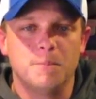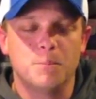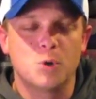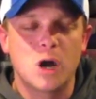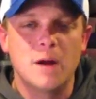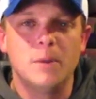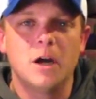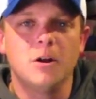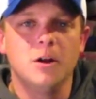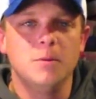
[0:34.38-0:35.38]

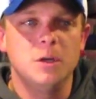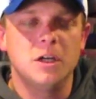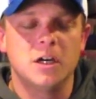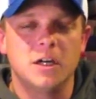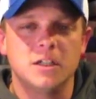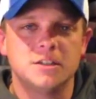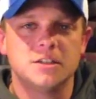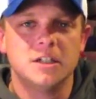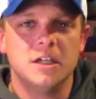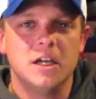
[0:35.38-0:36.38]
primarily
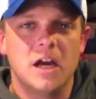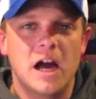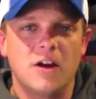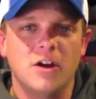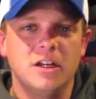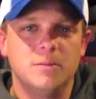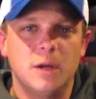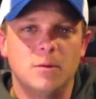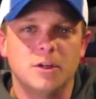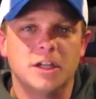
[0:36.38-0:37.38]
because I like to be
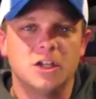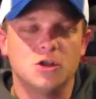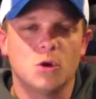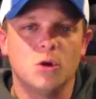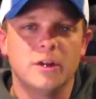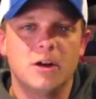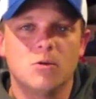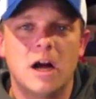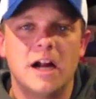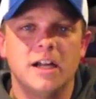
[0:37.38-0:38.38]
able to control that
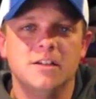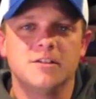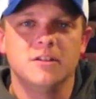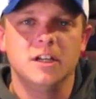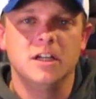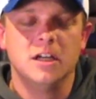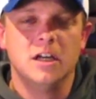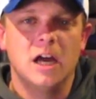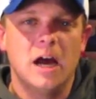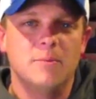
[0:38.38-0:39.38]
rod easily.
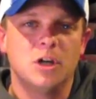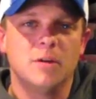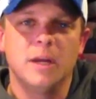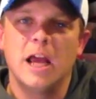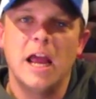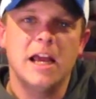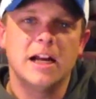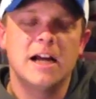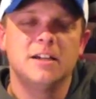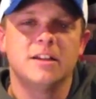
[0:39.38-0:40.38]
I'm going to be hanging
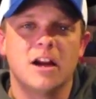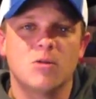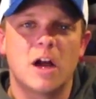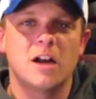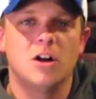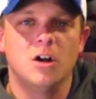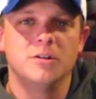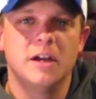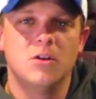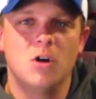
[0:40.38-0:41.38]
on to that rod all
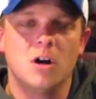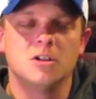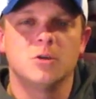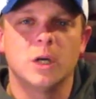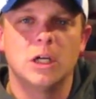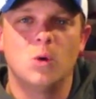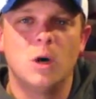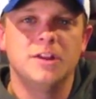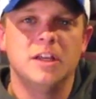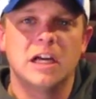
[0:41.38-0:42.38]
day long, so I don't
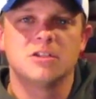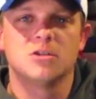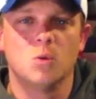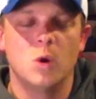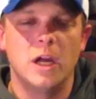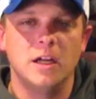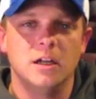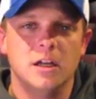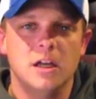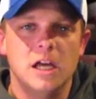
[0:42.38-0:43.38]
want the extra weight.
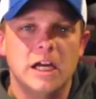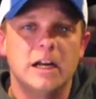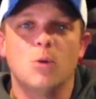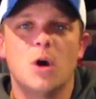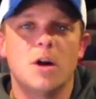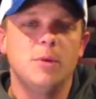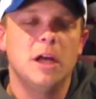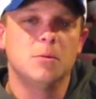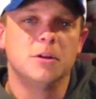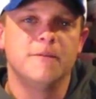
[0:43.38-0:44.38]
And I want to be
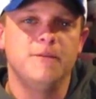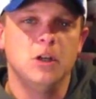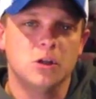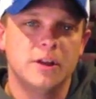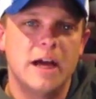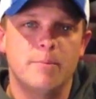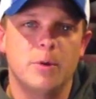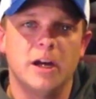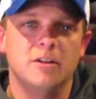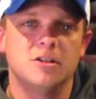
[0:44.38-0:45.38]
able to feel that
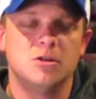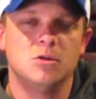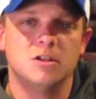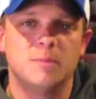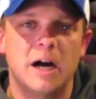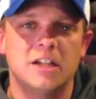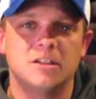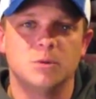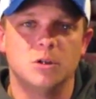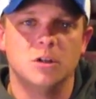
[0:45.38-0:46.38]
bite as soon as
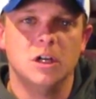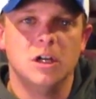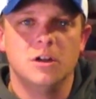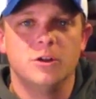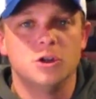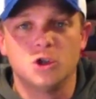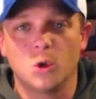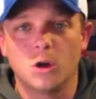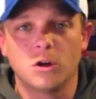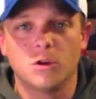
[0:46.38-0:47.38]
possible. The
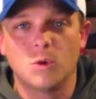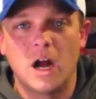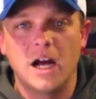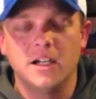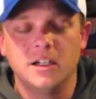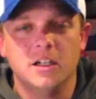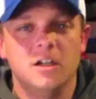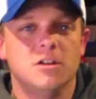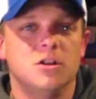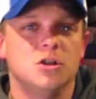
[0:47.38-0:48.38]
shorter the rod,
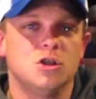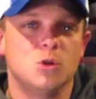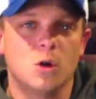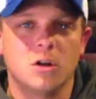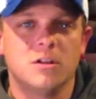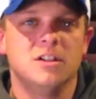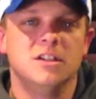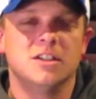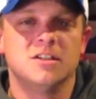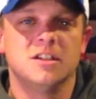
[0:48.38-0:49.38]
the shorter the
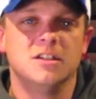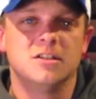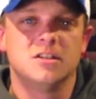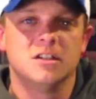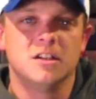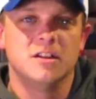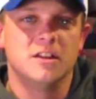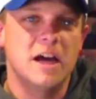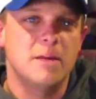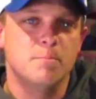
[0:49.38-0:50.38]
distance
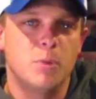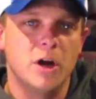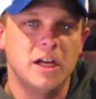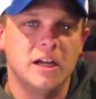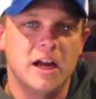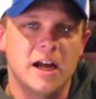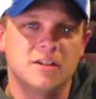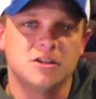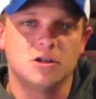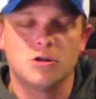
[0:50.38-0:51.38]
that bite
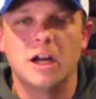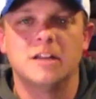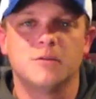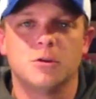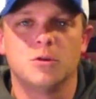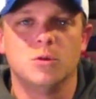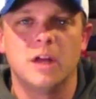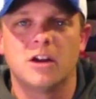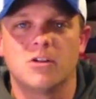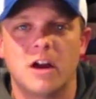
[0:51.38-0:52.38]
has to transfer through
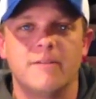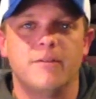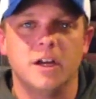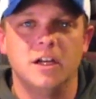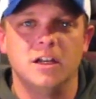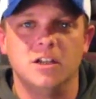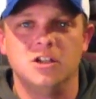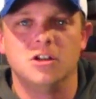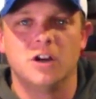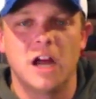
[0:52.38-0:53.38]
that graphite
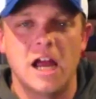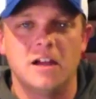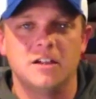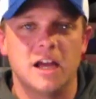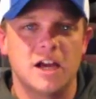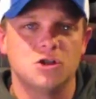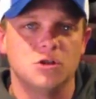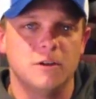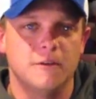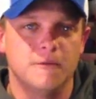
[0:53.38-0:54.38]
into your hand to
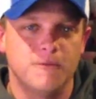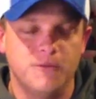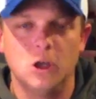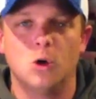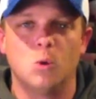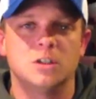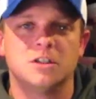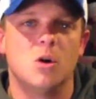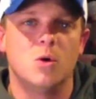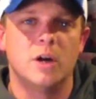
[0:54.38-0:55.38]
actually feel what's
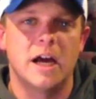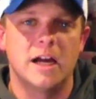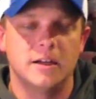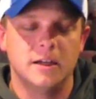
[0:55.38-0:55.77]
going on.